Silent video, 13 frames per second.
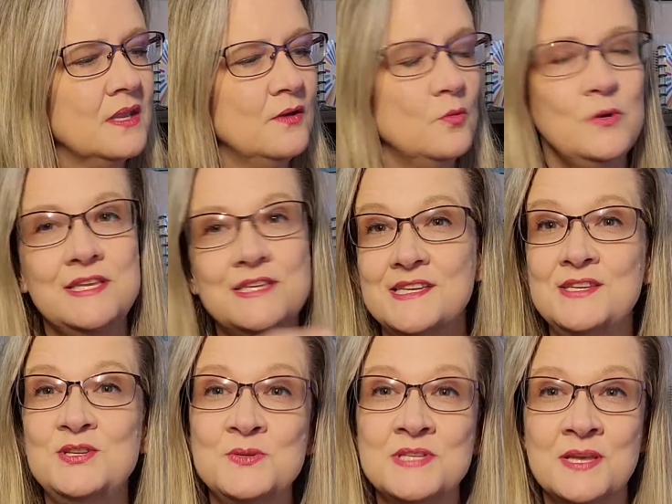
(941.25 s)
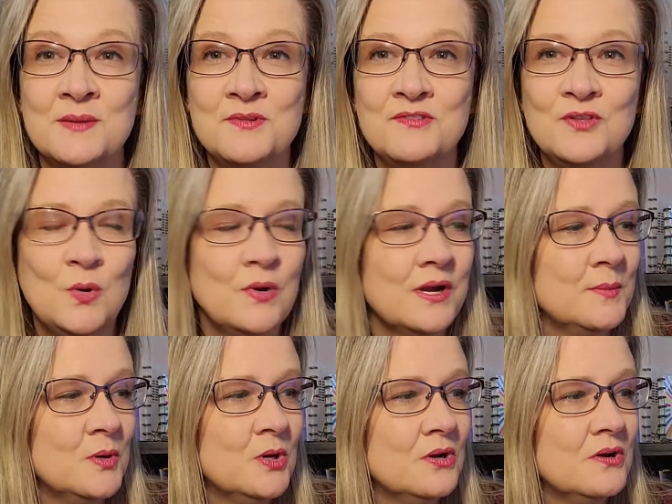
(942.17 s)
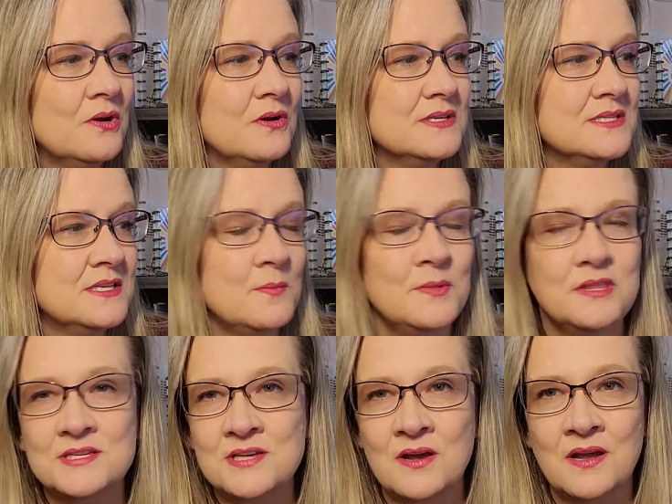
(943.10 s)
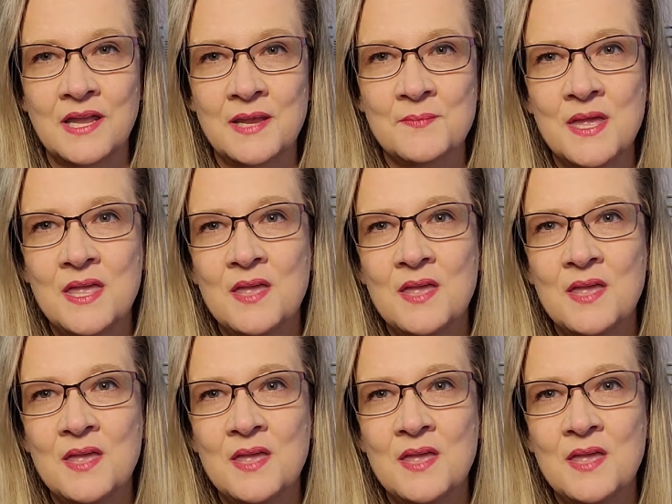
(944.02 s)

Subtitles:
We did do some of the grammar some of the time,